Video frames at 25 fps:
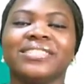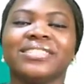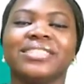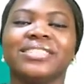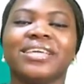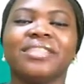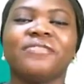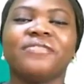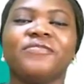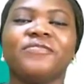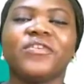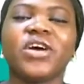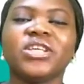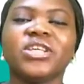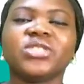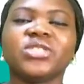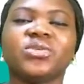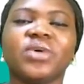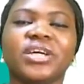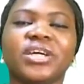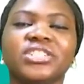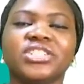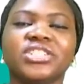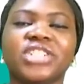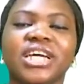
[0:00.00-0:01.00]
So the first
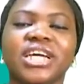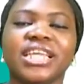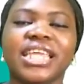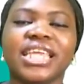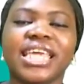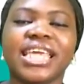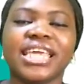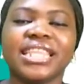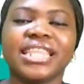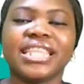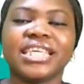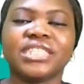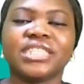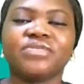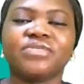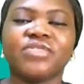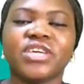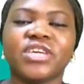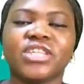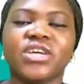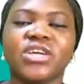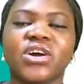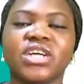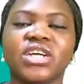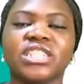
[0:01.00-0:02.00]
question in this
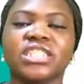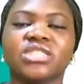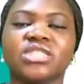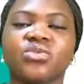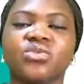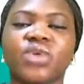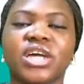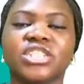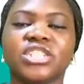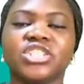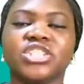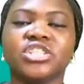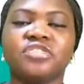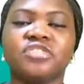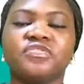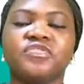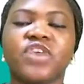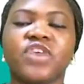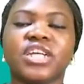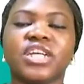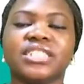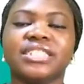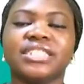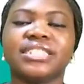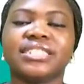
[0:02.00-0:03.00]
video is question
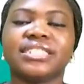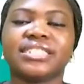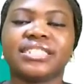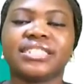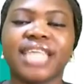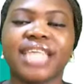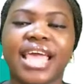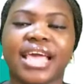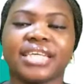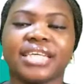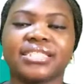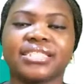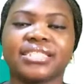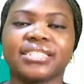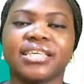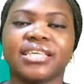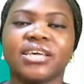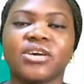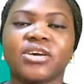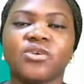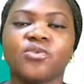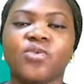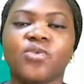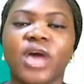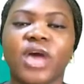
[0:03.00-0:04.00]
46.
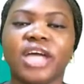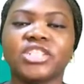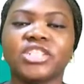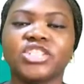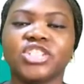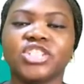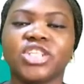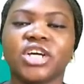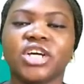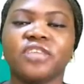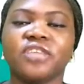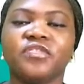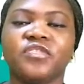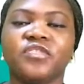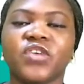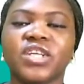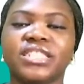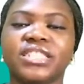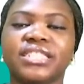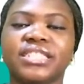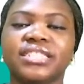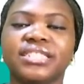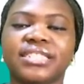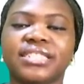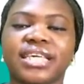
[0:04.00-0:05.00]
Question
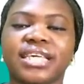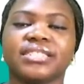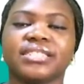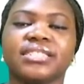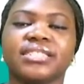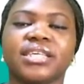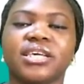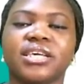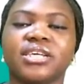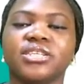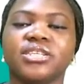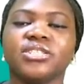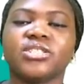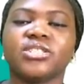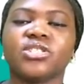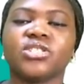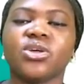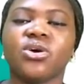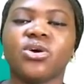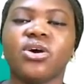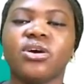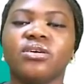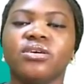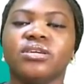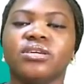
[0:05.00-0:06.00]
46.
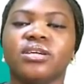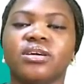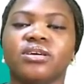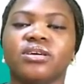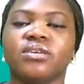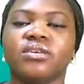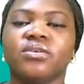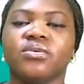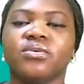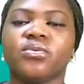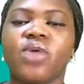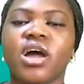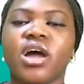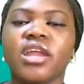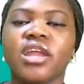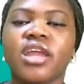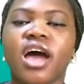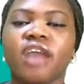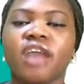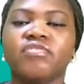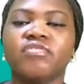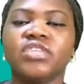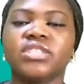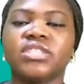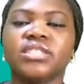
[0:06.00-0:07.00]
So one
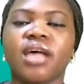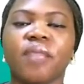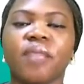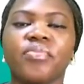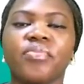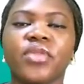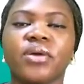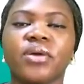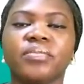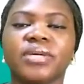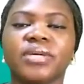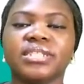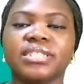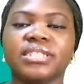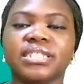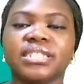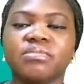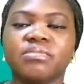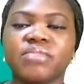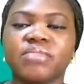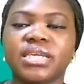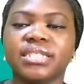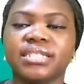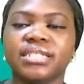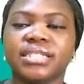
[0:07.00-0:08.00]
of the top numbers
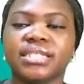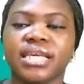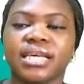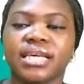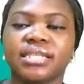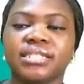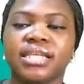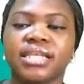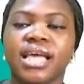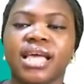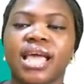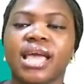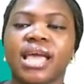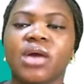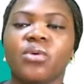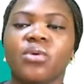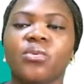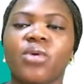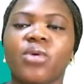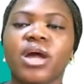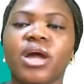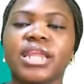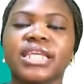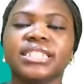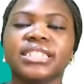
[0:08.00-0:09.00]
is missing.
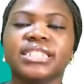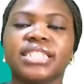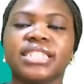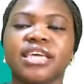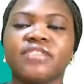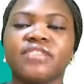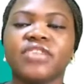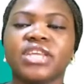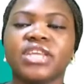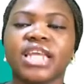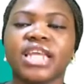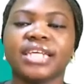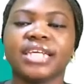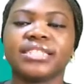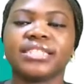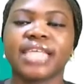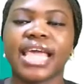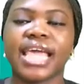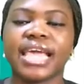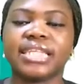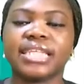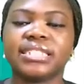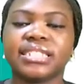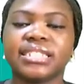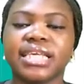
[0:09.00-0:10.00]
One is given as
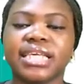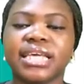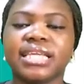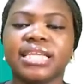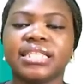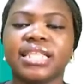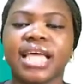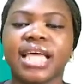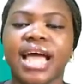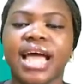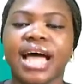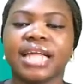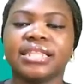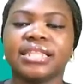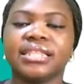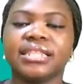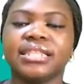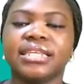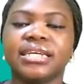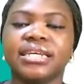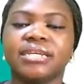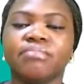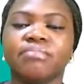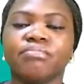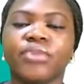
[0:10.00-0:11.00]
18 and
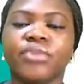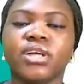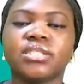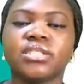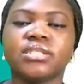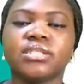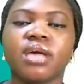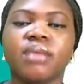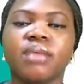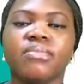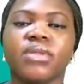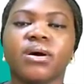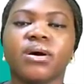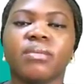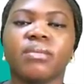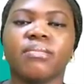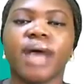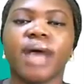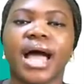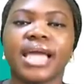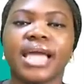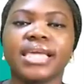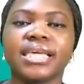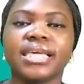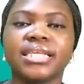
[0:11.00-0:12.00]
the bottom
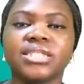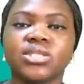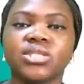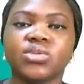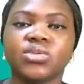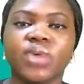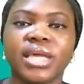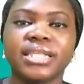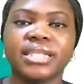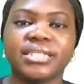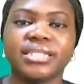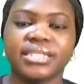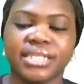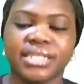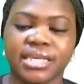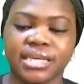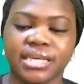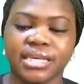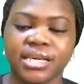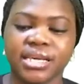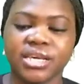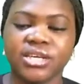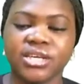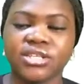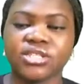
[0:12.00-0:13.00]
number is 20.
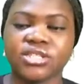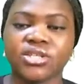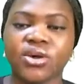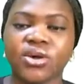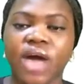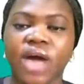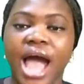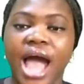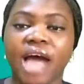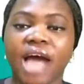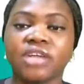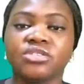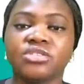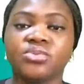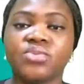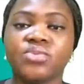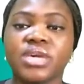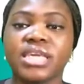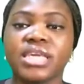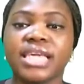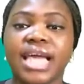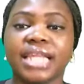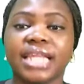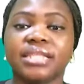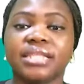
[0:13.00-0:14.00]
So how do
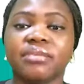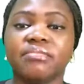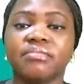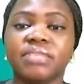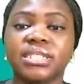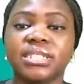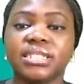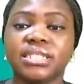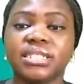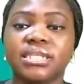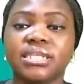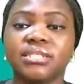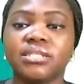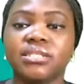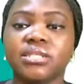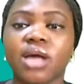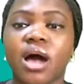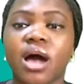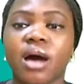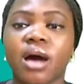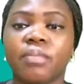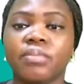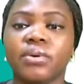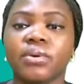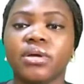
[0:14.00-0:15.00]
we get the missing
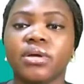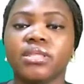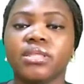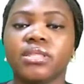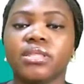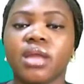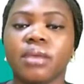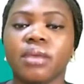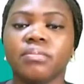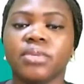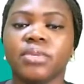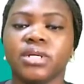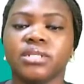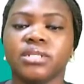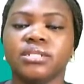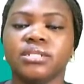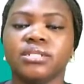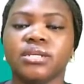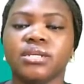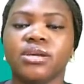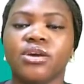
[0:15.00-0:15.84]
top number?